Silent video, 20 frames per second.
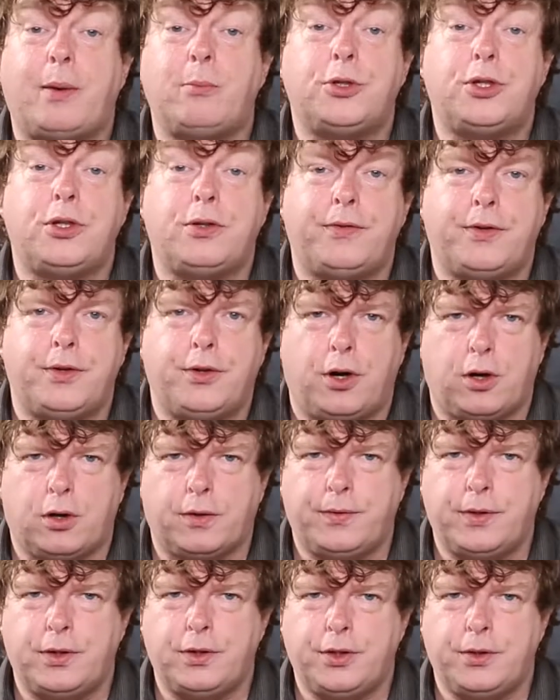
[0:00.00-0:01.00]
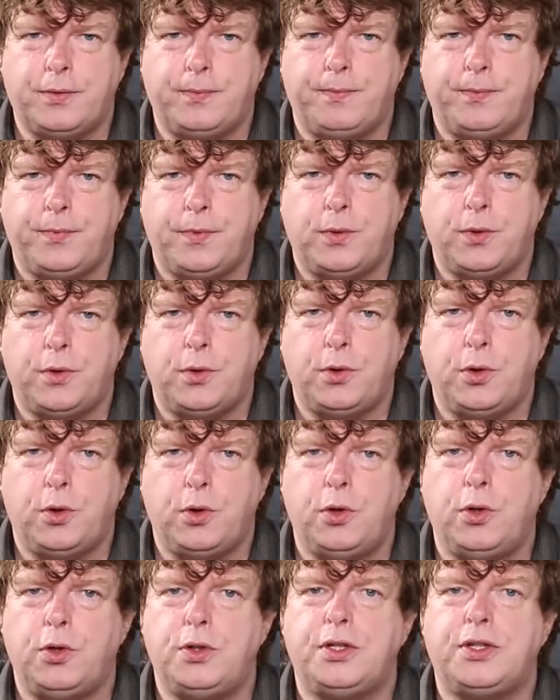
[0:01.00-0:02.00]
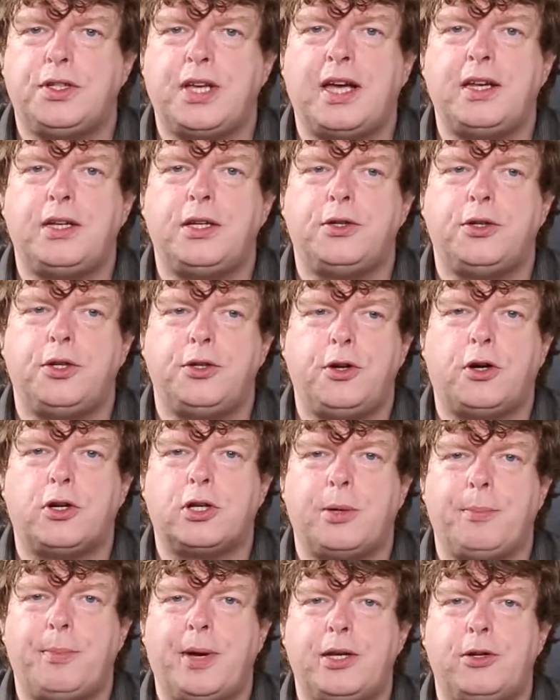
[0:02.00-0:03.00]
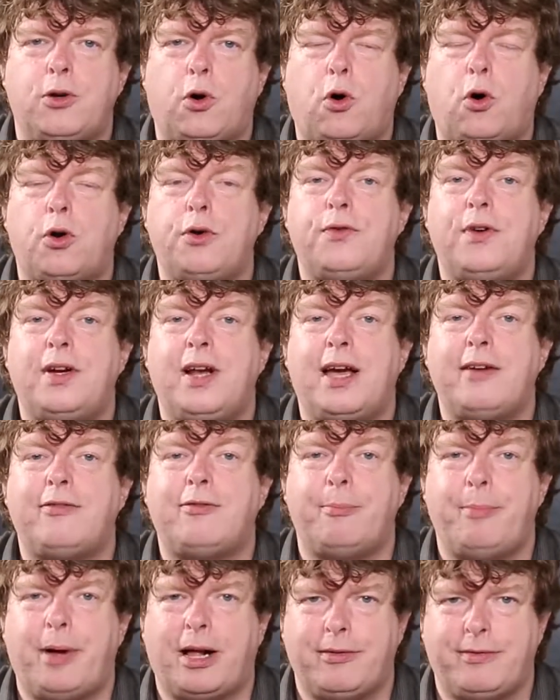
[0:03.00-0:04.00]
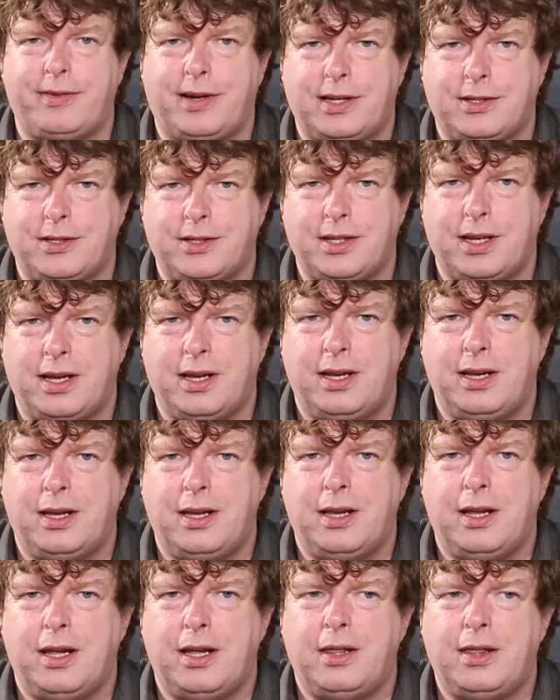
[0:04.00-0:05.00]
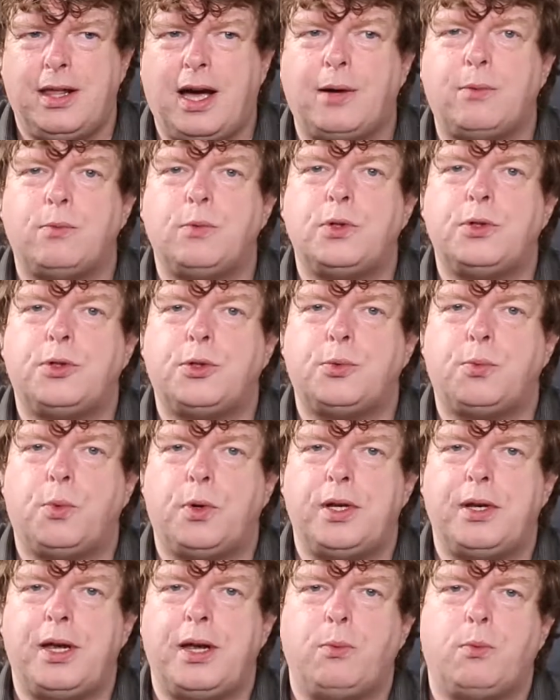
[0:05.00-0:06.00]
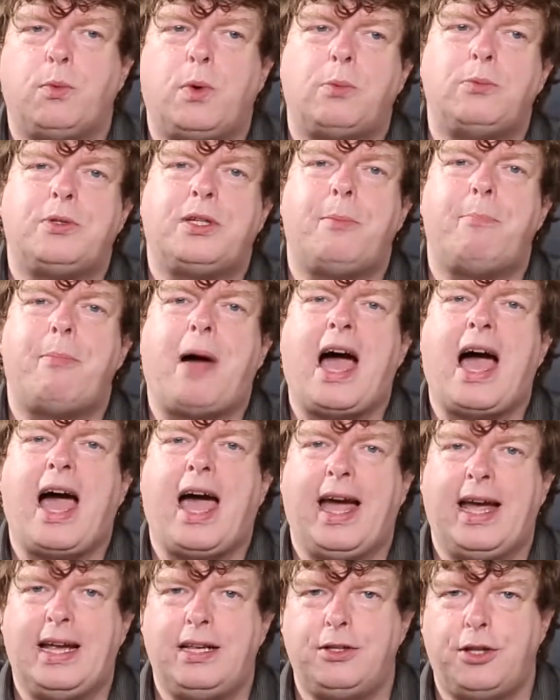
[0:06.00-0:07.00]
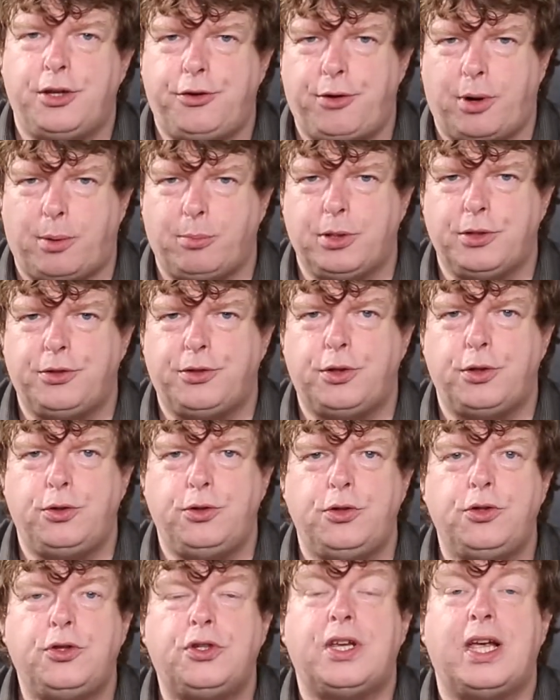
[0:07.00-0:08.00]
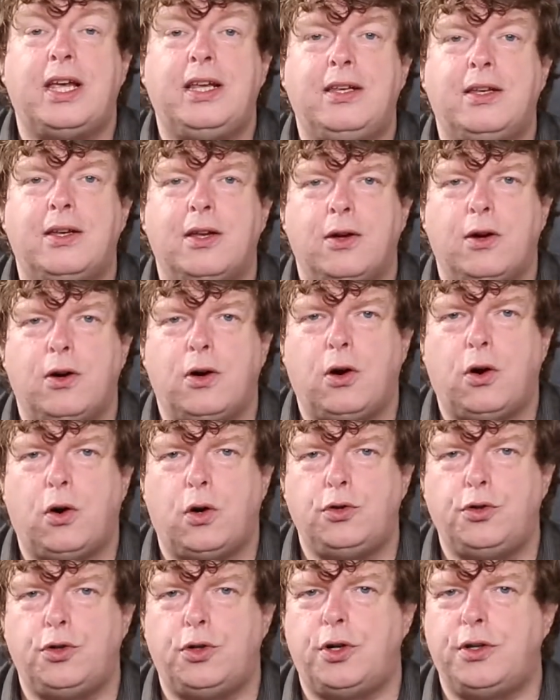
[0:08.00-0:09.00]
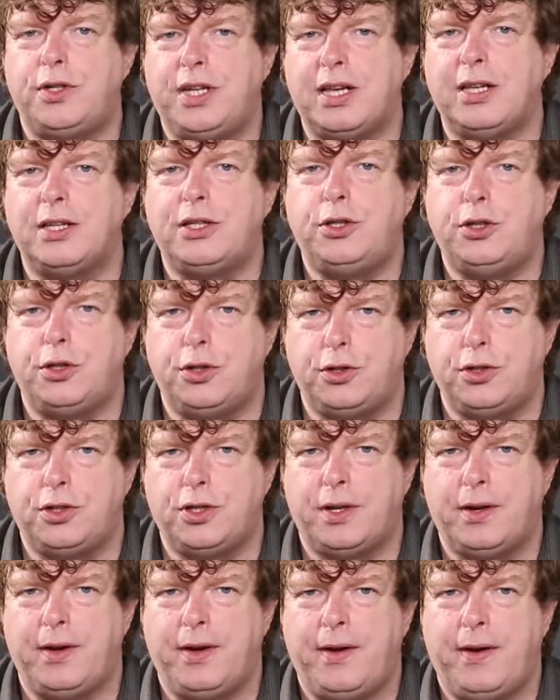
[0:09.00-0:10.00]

amateur photographers who decided to document ordinary life in Belfast. That was what was in behind the troubles that you've seen on your daily news.